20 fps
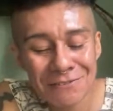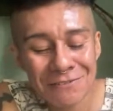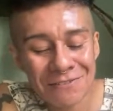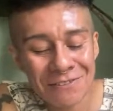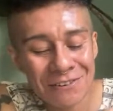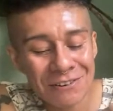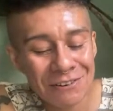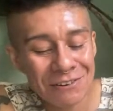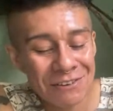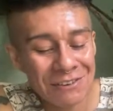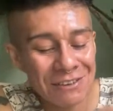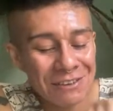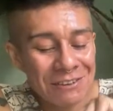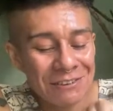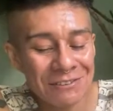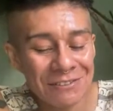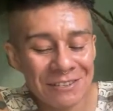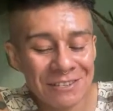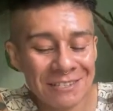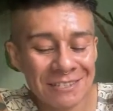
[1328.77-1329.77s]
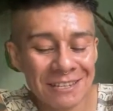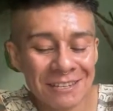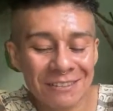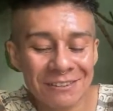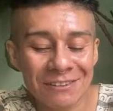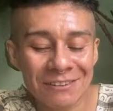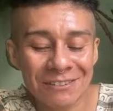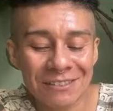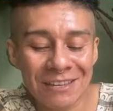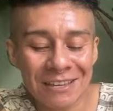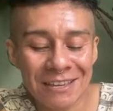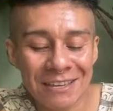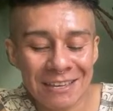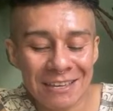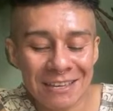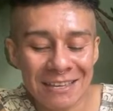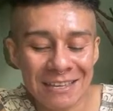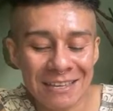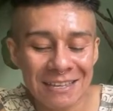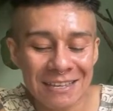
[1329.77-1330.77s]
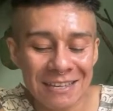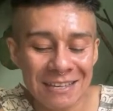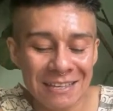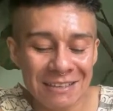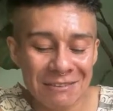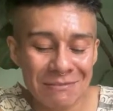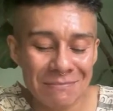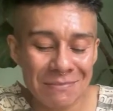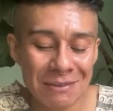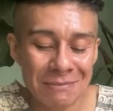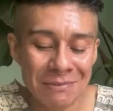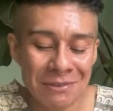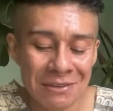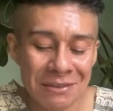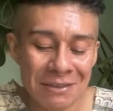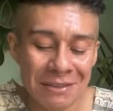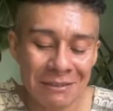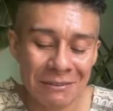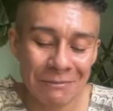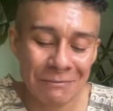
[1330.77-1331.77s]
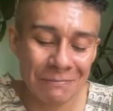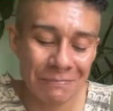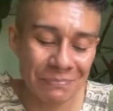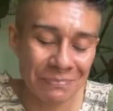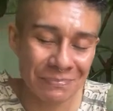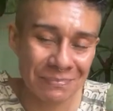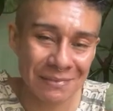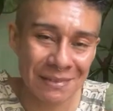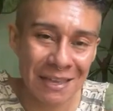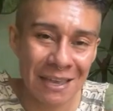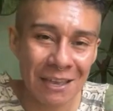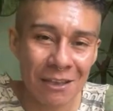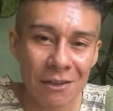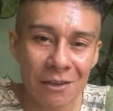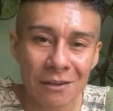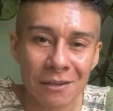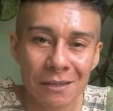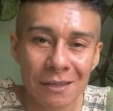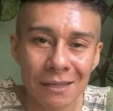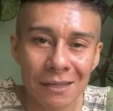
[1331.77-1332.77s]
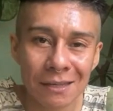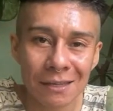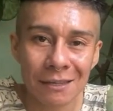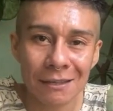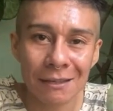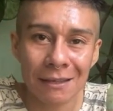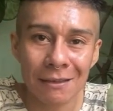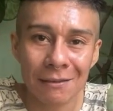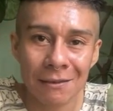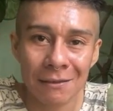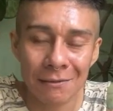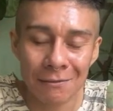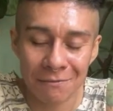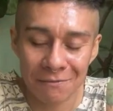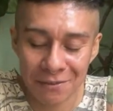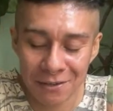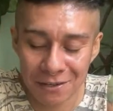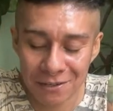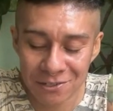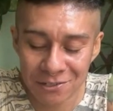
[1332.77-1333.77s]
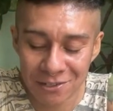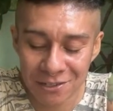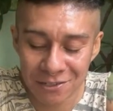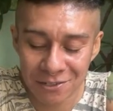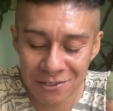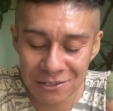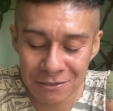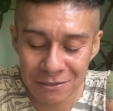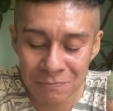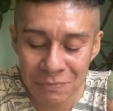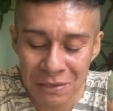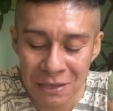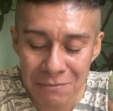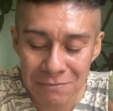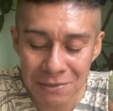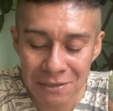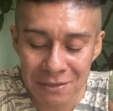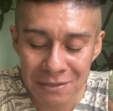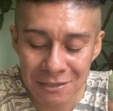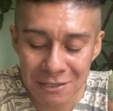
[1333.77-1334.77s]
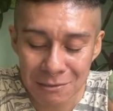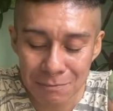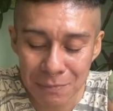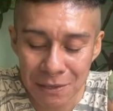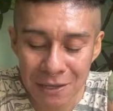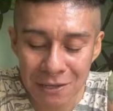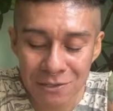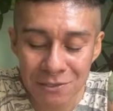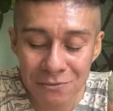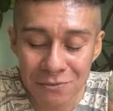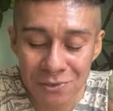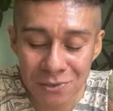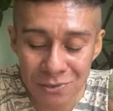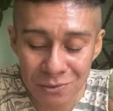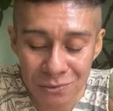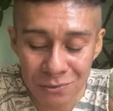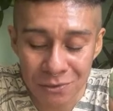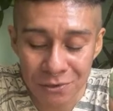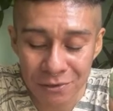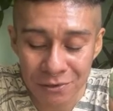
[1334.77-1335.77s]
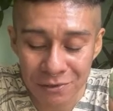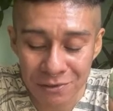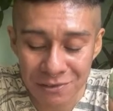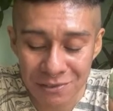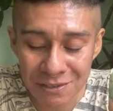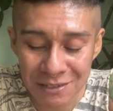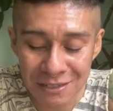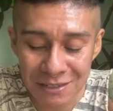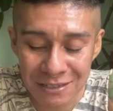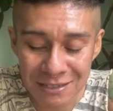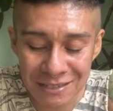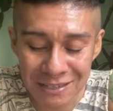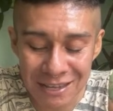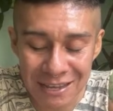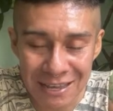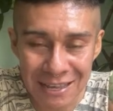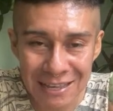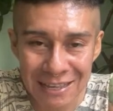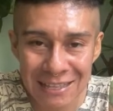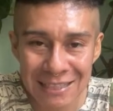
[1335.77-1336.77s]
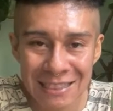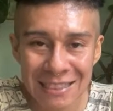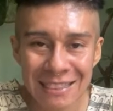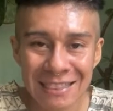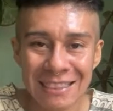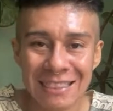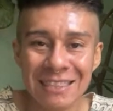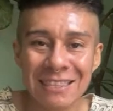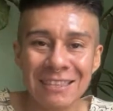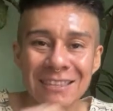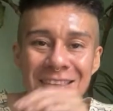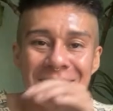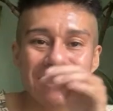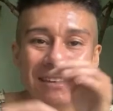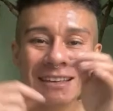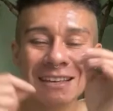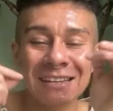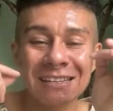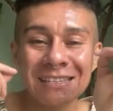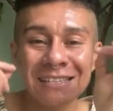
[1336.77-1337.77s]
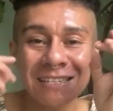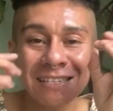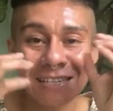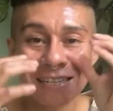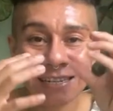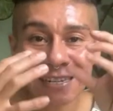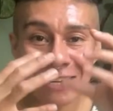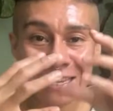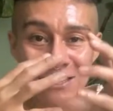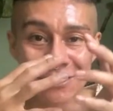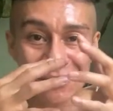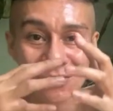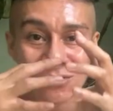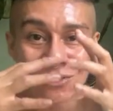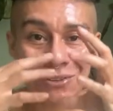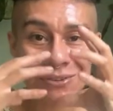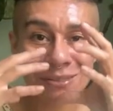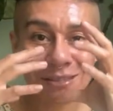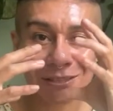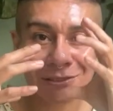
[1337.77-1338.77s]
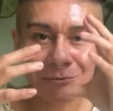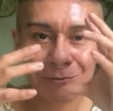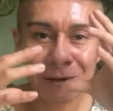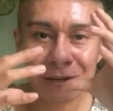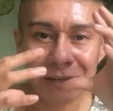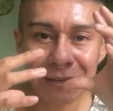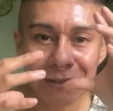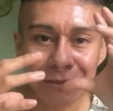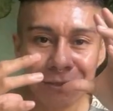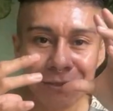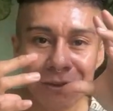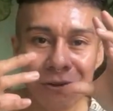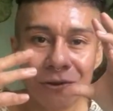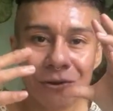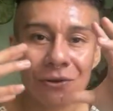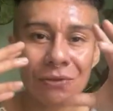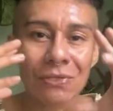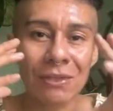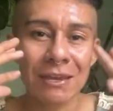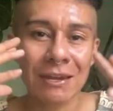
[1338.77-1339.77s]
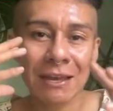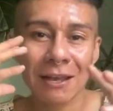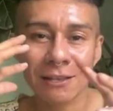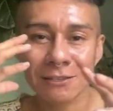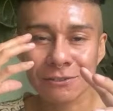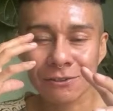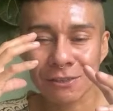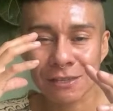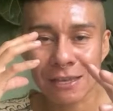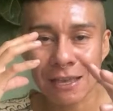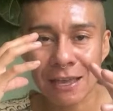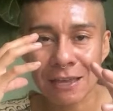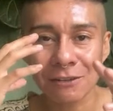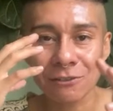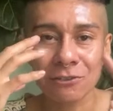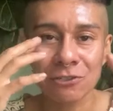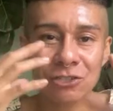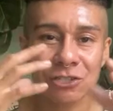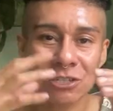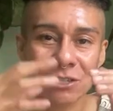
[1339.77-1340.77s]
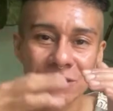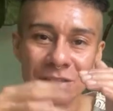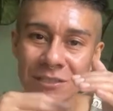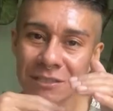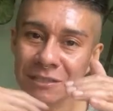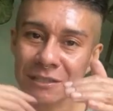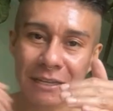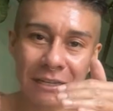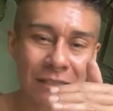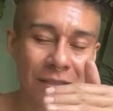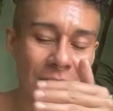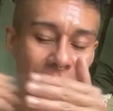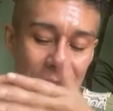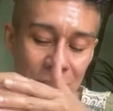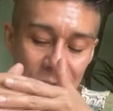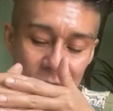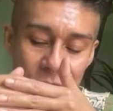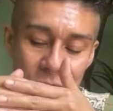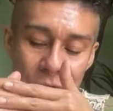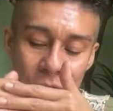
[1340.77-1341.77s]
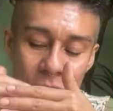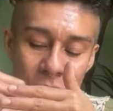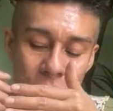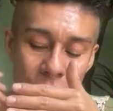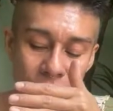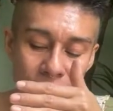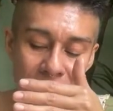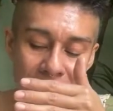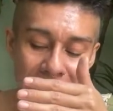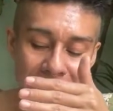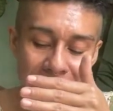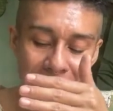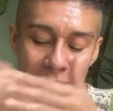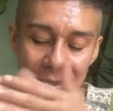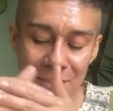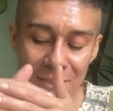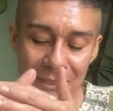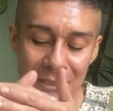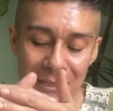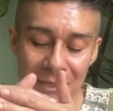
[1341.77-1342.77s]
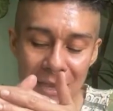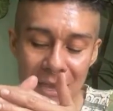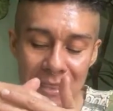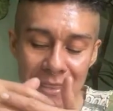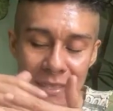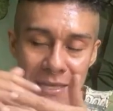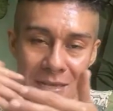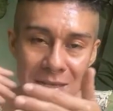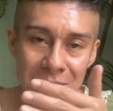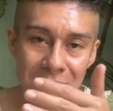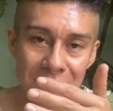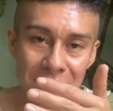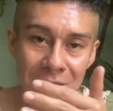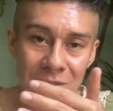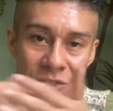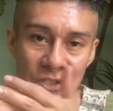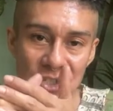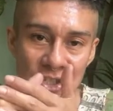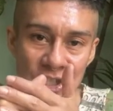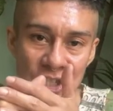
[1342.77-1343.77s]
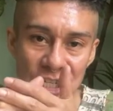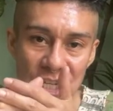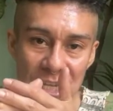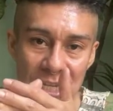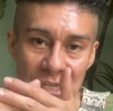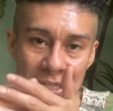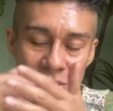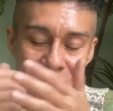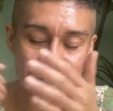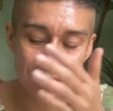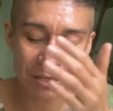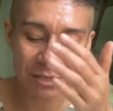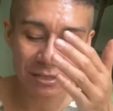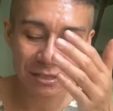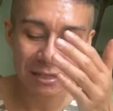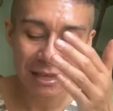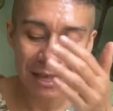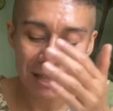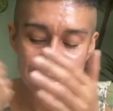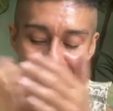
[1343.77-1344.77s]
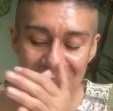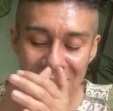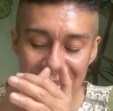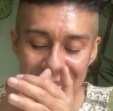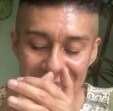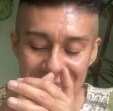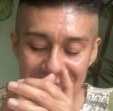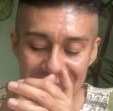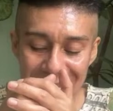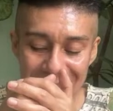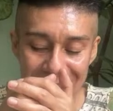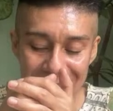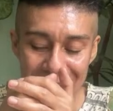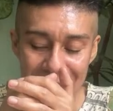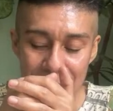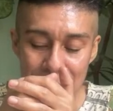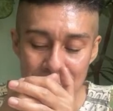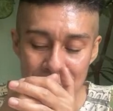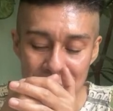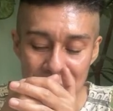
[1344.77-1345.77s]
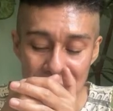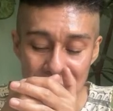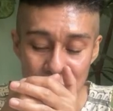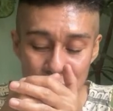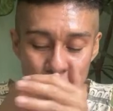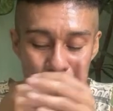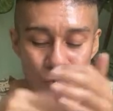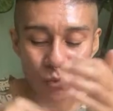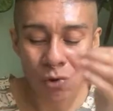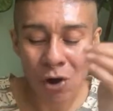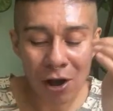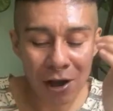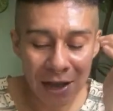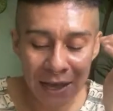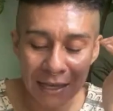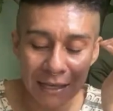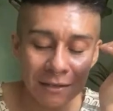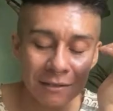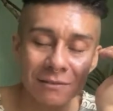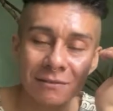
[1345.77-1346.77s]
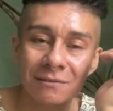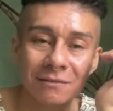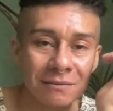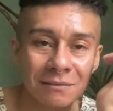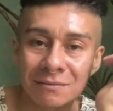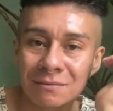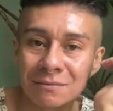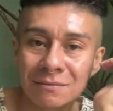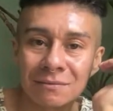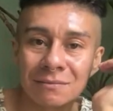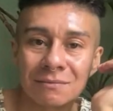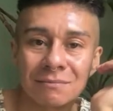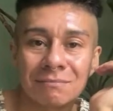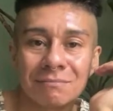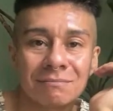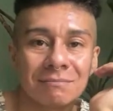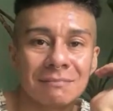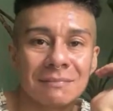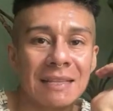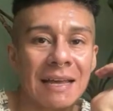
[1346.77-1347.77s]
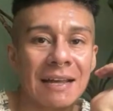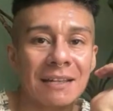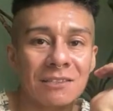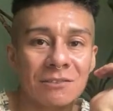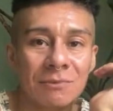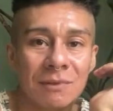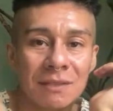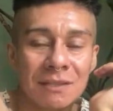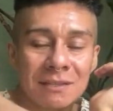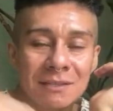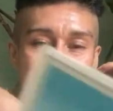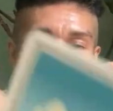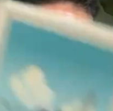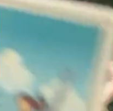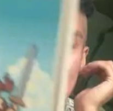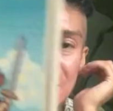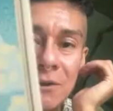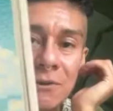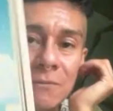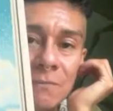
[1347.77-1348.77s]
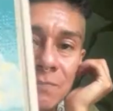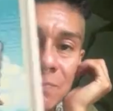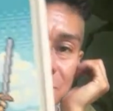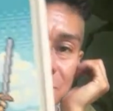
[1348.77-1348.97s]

for, you know, this other like maybe chaotic financial energy, because this Page of Swords is like the teenager that's ready to learn, that has all the energy, that's like, let's go, let's get this, let's change this, let's like try. That's what this is about.